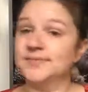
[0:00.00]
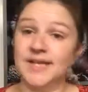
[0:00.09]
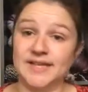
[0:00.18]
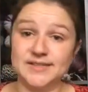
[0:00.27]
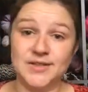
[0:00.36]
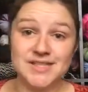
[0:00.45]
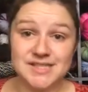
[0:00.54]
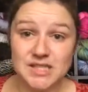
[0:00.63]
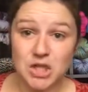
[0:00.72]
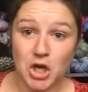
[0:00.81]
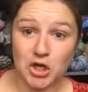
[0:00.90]
Yeah, so that's
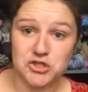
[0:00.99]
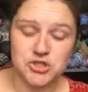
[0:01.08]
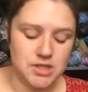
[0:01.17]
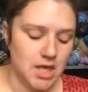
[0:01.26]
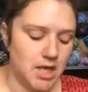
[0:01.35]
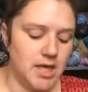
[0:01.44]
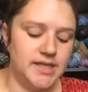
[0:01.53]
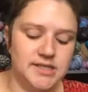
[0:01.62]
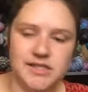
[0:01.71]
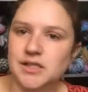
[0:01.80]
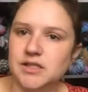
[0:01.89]
the large.
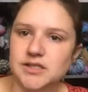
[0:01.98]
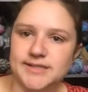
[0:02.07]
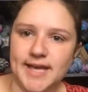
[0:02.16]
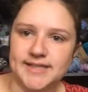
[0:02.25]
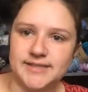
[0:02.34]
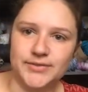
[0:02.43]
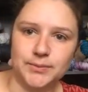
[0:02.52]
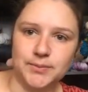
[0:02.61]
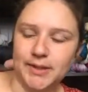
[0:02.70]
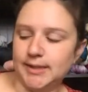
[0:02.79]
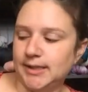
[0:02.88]
It's a good size for a
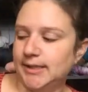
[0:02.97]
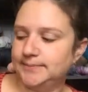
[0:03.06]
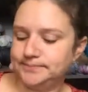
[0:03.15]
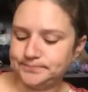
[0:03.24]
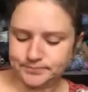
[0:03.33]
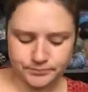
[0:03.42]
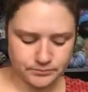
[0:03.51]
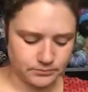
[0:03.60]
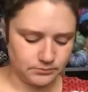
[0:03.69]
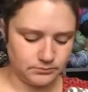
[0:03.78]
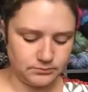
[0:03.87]
blanket.
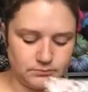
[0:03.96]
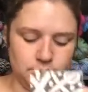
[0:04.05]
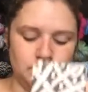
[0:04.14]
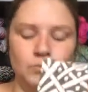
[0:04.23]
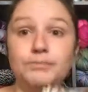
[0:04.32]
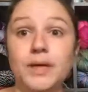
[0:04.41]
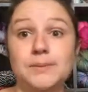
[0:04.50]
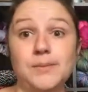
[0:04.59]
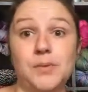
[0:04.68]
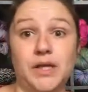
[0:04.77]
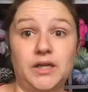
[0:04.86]

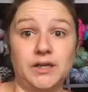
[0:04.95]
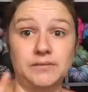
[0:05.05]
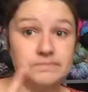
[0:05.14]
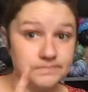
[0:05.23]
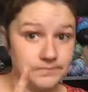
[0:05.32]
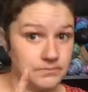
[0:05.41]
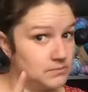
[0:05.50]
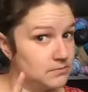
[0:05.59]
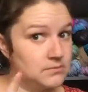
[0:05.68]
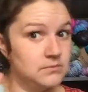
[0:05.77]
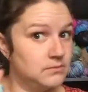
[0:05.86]
Baby blanket.
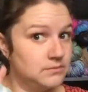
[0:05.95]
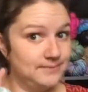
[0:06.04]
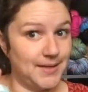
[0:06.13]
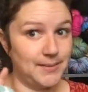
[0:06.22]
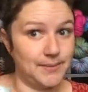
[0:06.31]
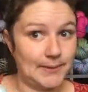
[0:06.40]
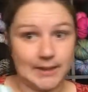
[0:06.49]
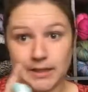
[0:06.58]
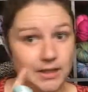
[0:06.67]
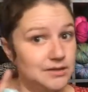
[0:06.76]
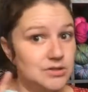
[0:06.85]
Baby
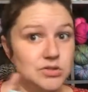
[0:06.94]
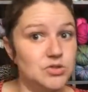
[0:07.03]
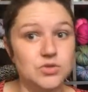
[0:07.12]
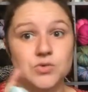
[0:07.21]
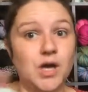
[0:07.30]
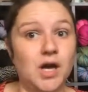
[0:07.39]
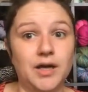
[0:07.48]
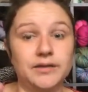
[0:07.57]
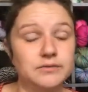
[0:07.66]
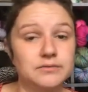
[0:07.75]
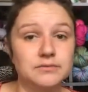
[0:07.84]
blanket. Do
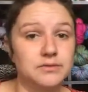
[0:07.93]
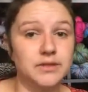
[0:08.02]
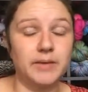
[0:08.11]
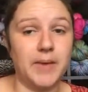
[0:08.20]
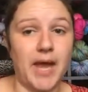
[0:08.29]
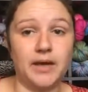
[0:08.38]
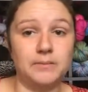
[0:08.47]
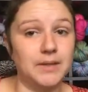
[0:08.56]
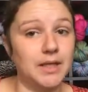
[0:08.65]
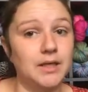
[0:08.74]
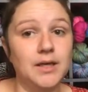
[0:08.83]
not get mad at
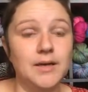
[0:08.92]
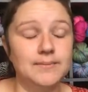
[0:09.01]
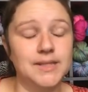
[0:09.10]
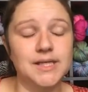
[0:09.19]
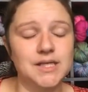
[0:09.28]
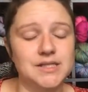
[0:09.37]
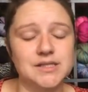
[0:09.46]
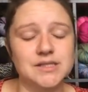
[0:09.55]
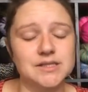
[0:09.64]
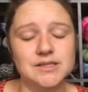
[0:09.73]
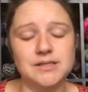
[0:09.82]
me because
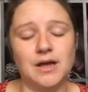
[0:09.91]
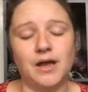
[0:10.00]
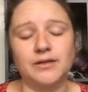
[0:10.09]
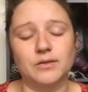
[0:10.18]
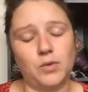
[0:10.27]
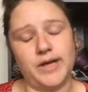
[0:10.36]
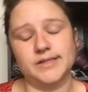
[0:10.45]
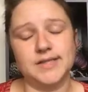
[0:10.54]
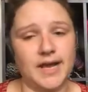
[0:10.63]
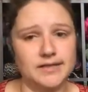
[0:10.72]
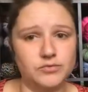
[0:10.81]
it's not the right
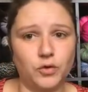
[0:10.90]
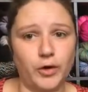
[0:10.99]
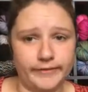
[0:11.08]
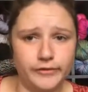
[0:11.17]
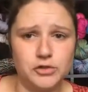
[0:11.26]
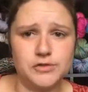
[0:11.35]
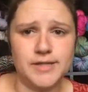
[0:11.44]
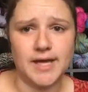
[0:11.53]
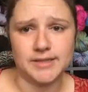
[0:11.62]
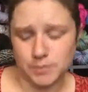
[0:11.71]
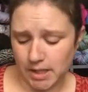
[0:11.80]
size for a
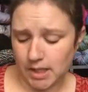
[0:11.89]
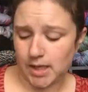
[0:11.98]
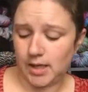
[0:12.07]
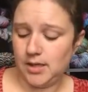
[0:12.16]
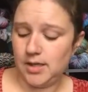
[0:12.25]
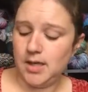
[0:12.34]
full-size blanket.